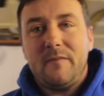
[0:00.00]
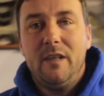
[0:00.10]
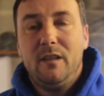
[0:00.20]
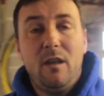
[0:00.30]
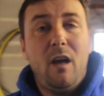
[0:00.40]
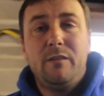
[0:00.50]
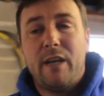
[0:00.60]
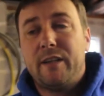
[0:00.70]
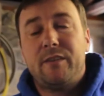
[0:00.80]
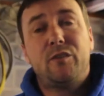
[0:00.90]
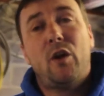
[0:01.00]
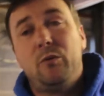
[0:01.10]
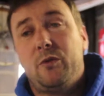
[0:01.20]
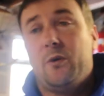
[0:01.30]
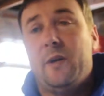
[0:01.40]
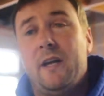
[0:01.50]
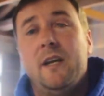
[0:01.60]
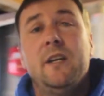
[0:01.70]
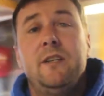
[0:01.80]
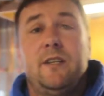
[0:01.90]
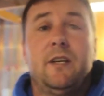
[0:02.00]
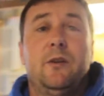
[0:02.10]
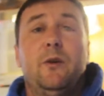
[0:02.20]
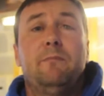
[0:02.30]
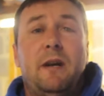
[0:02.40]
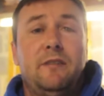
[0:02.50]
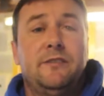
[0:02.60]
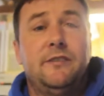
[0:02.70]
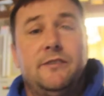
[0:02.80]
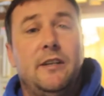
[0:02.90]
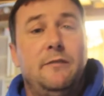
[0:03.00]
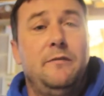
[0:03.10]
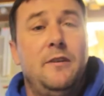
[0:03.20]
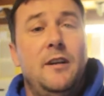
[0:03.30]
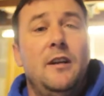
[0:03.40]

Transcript: He said, no Dad, don't do it, you're going to embarrass yourself.